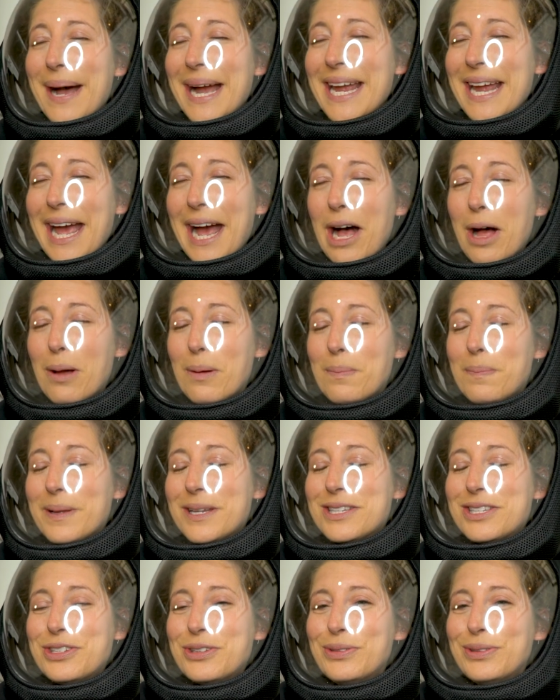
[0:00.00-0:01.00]
might
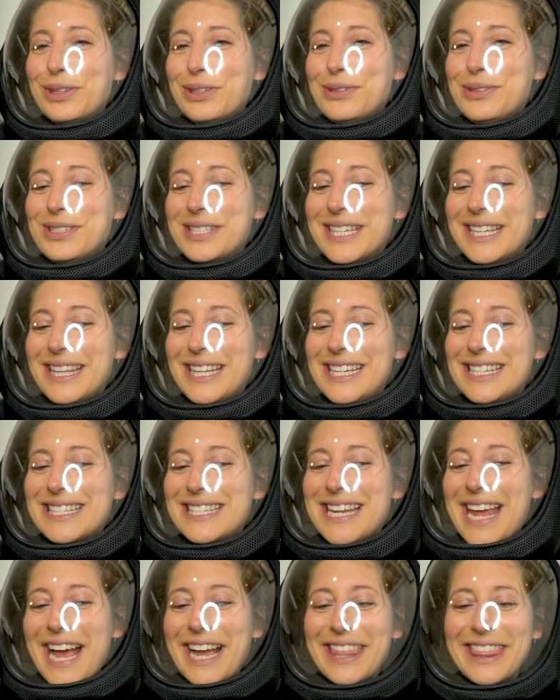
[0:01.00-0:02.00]
help to loosen these
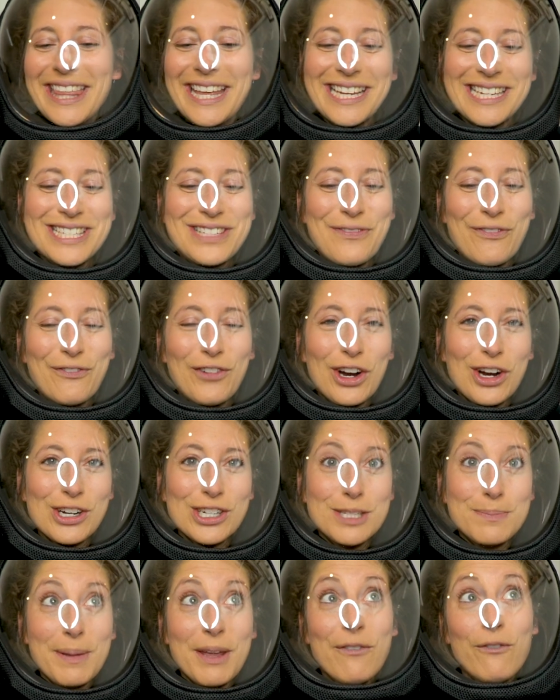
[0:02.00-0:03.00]
neck things
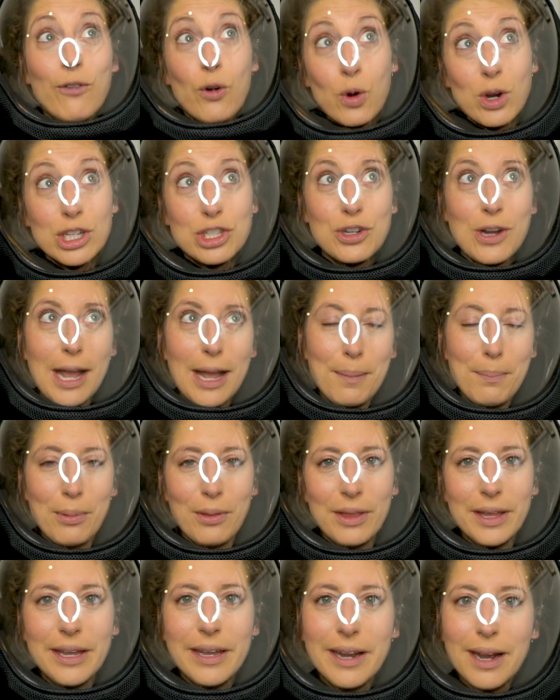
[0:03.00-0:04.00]
first before try
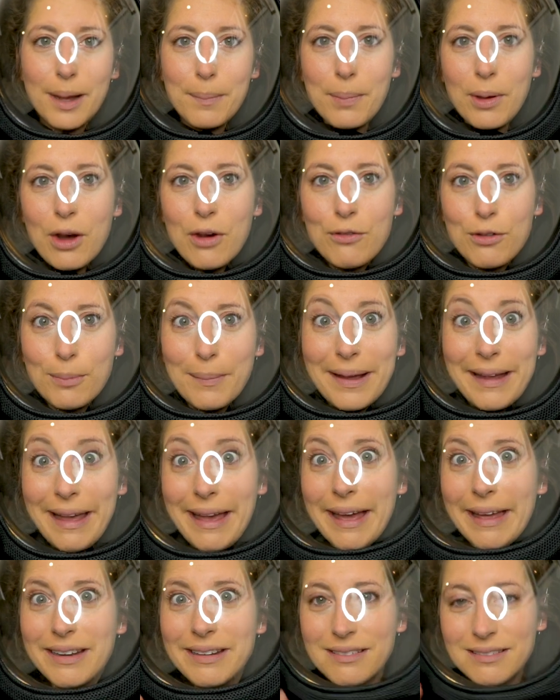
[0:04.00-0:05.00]
pulling it up over my
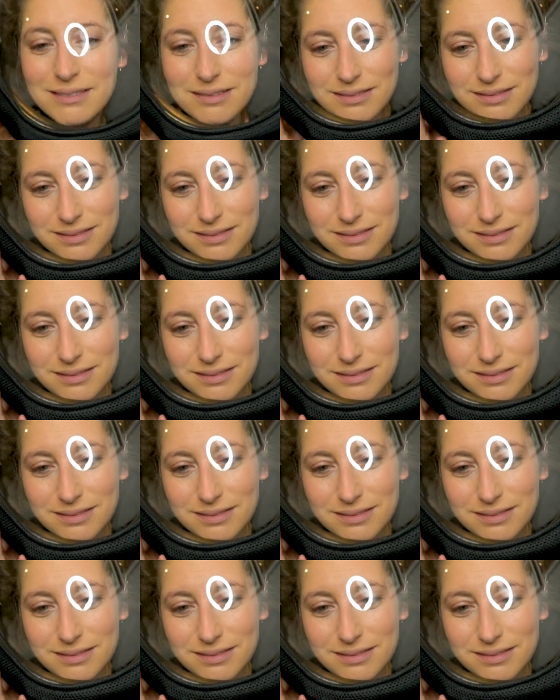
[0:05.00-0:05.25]
head.